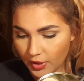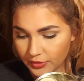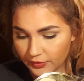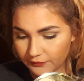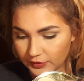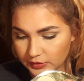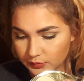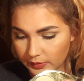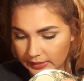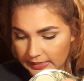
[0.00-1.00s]
The first
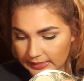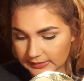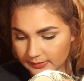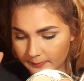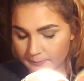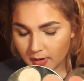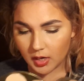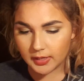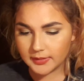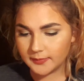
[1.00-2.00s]
one is
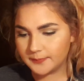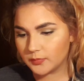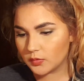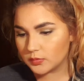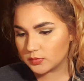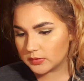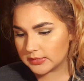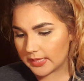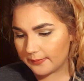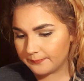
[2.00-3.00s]
Maud. Which one is
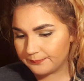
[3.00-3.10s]
that?